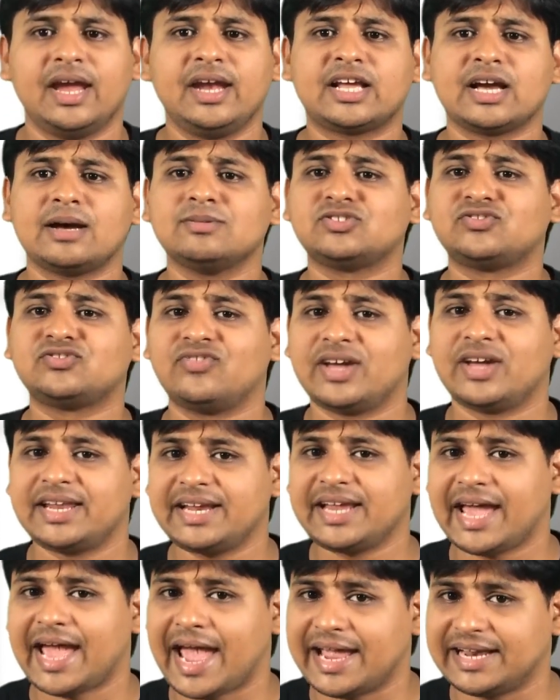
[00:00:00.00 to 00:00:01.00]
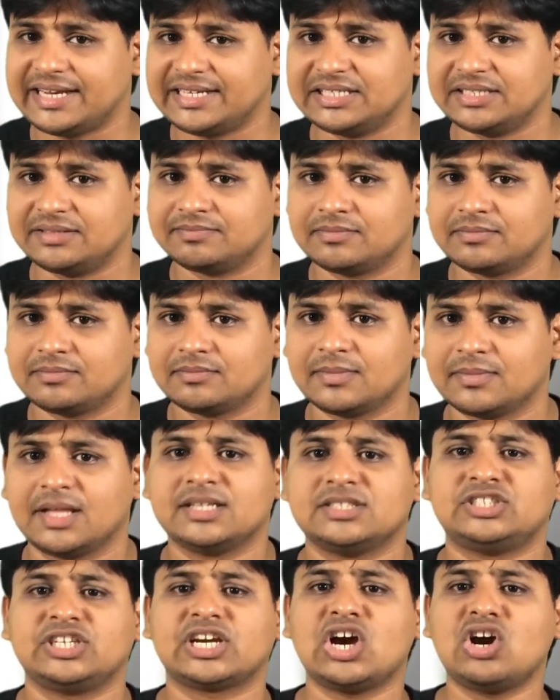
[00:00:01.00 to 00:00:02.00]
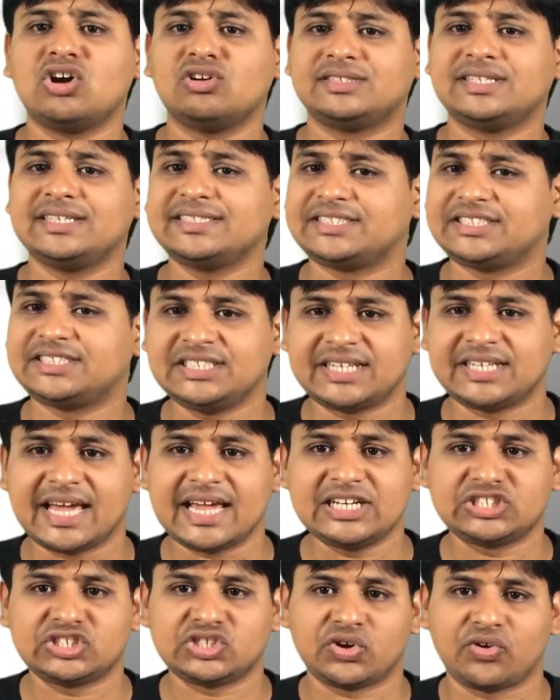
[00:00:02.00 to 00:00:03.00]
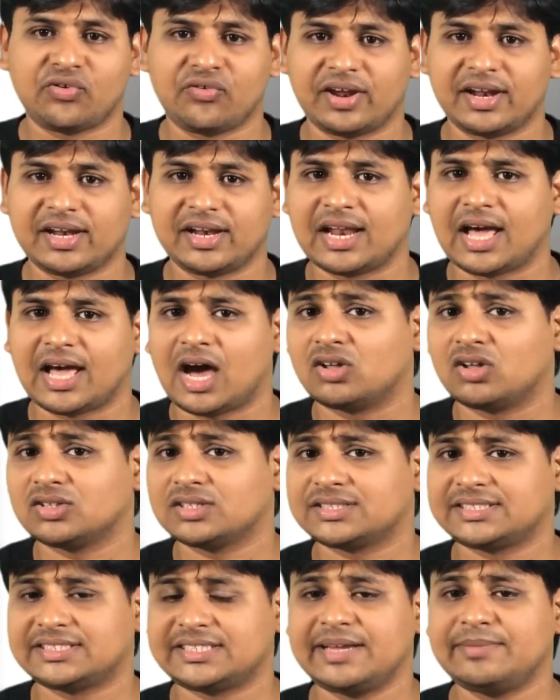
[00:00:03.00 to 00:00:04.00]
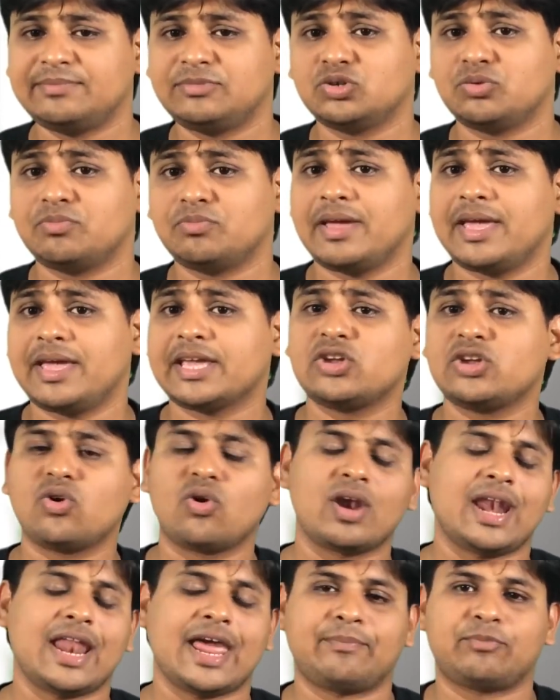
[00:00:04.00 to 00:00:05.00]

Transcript: It comes very handy. Check out this detailed tutorial on the same to make your